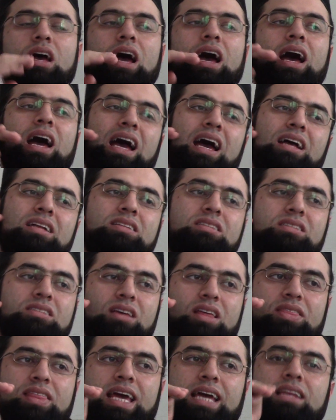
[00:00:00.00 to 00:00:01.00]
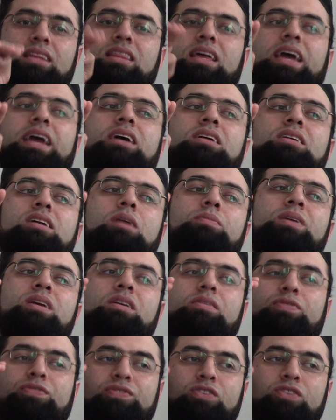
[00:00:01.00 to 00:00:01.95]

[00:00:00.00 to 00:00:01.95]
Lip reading: And then the air coming